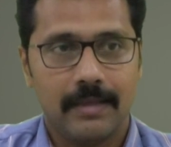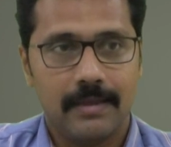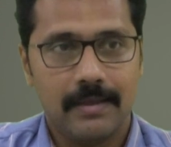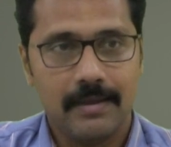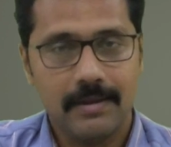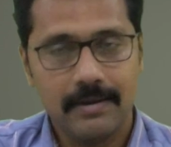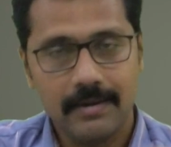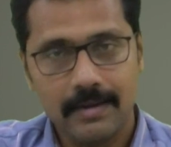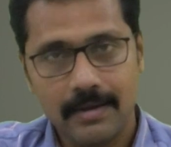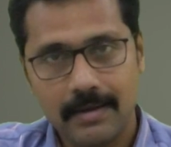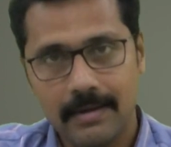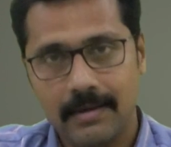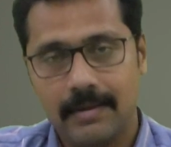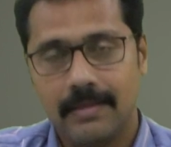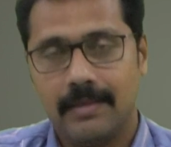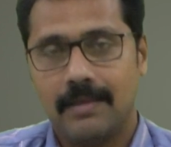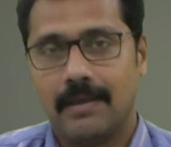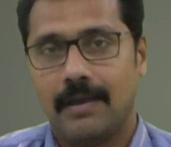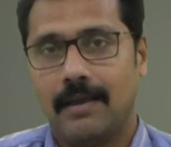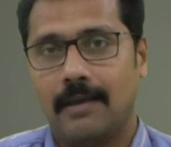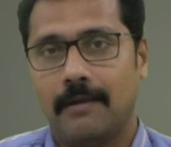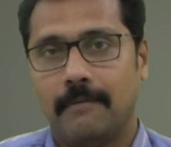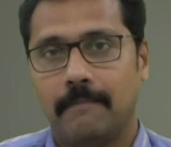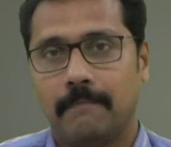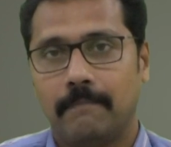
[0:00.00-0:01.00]
in
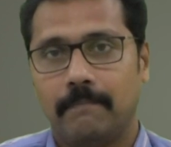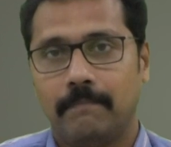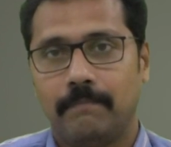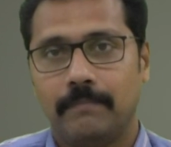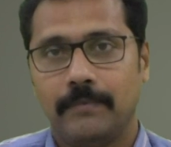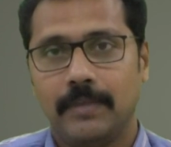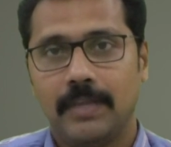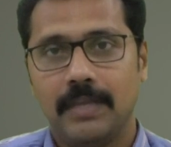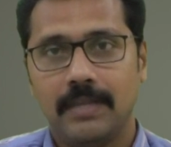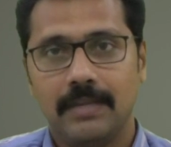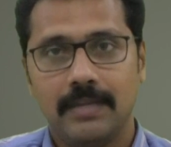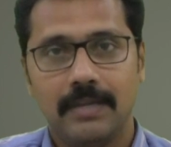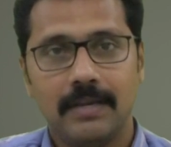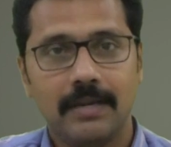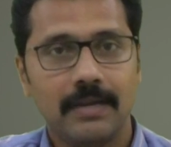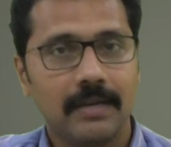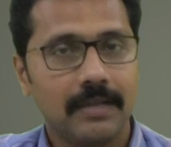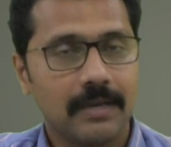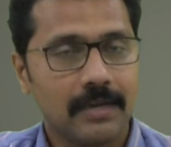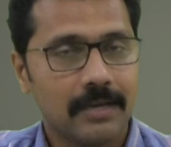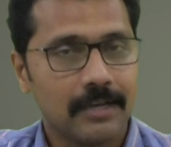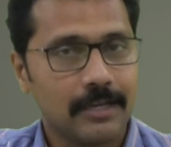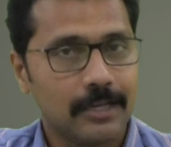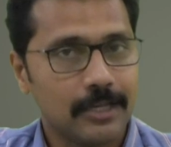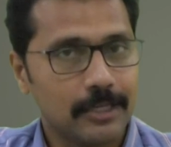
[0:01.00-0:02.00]

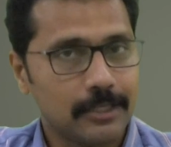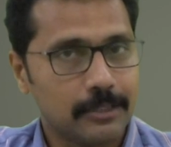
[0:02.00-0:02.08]
India